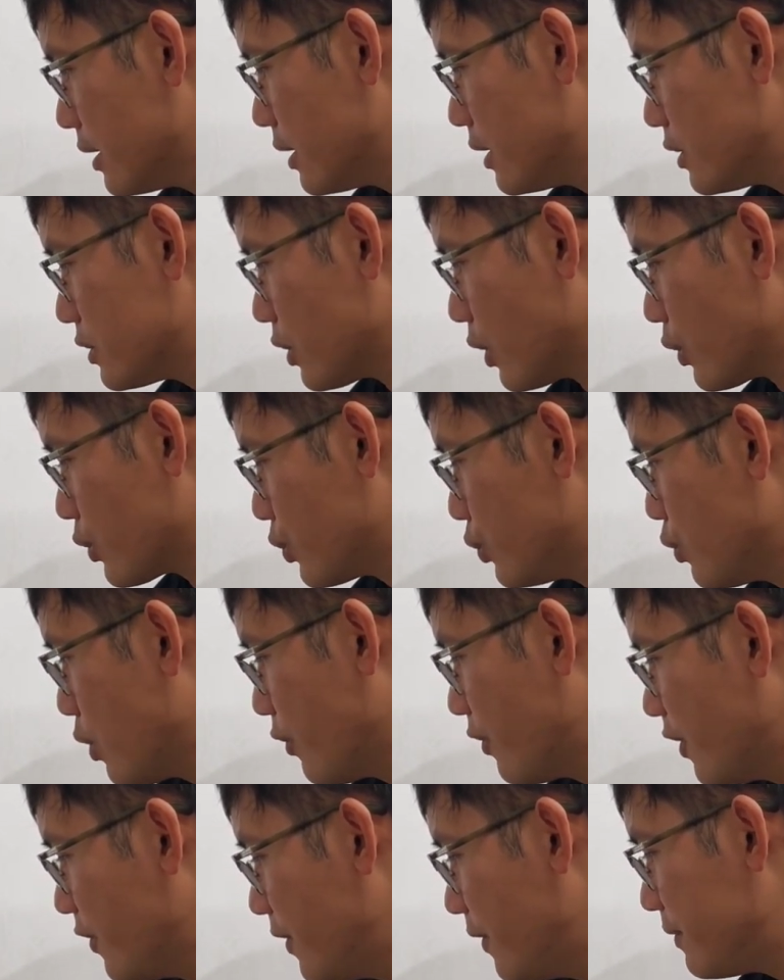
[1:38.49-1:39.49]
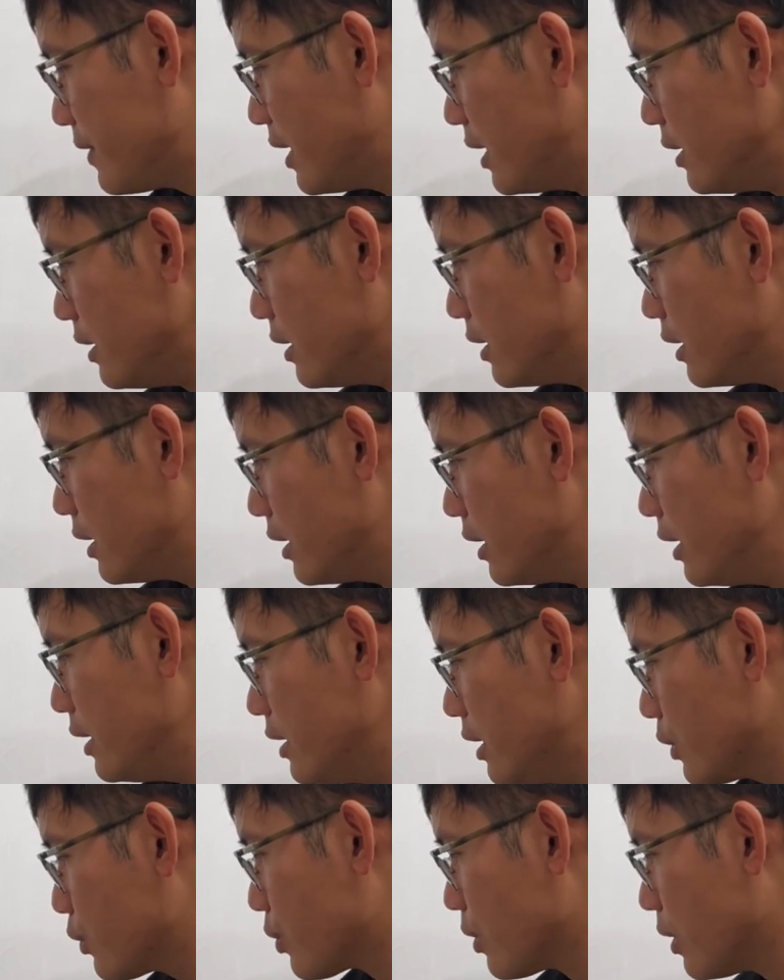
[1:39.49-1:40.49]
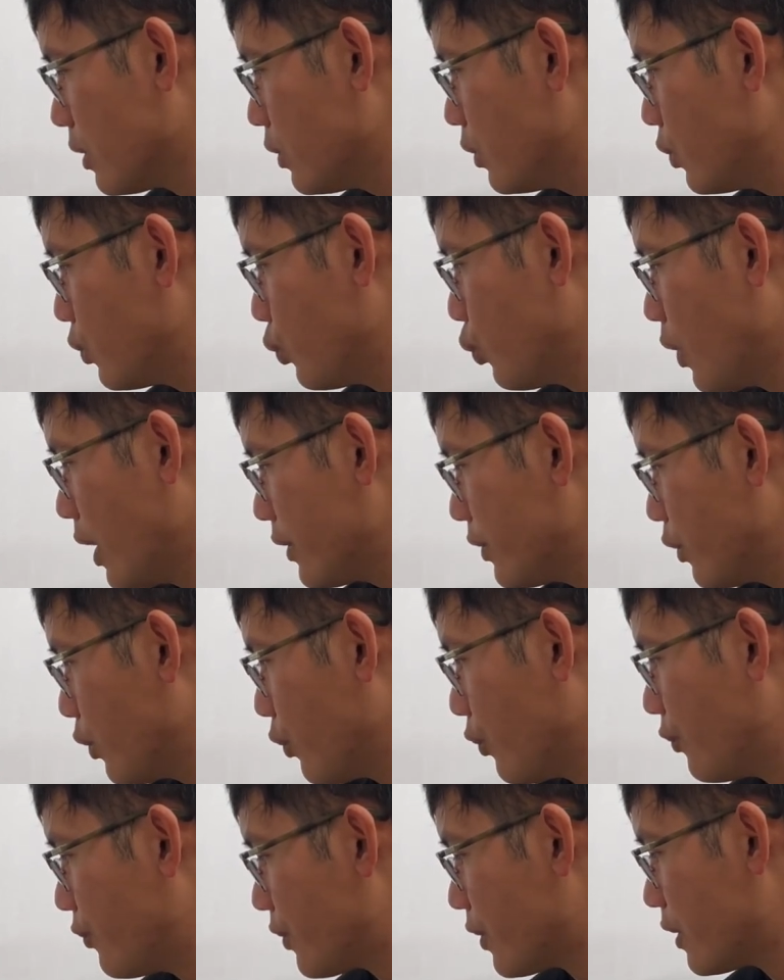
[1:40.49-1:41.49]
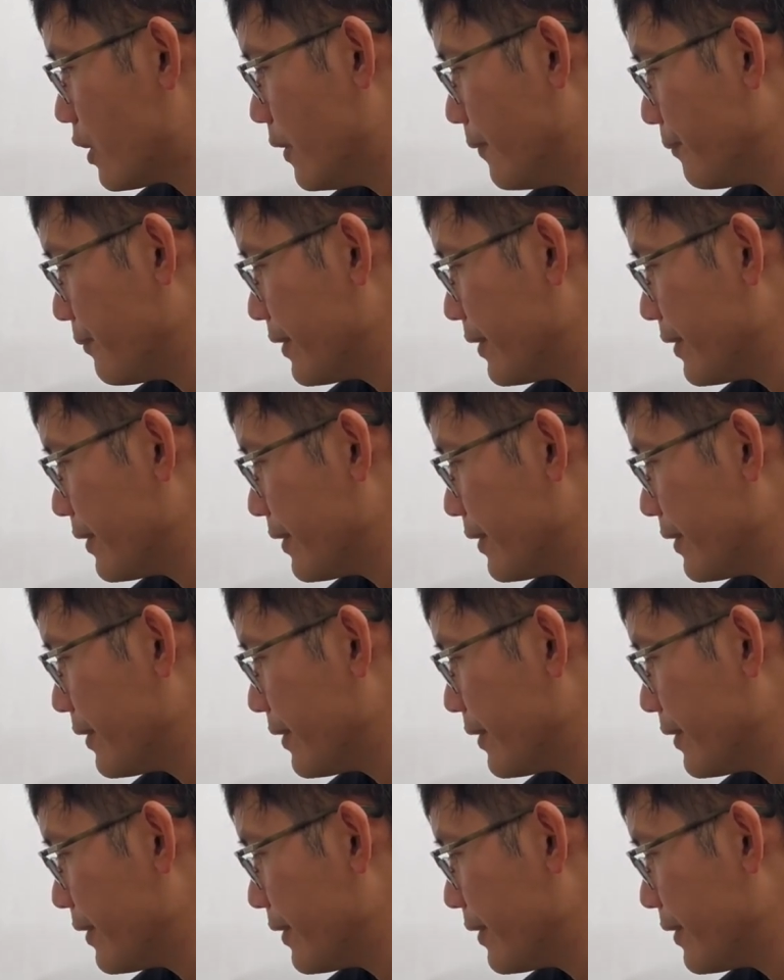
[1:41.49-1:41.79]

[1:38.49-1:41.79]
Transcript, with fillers: So 2 over 15 integral 1 over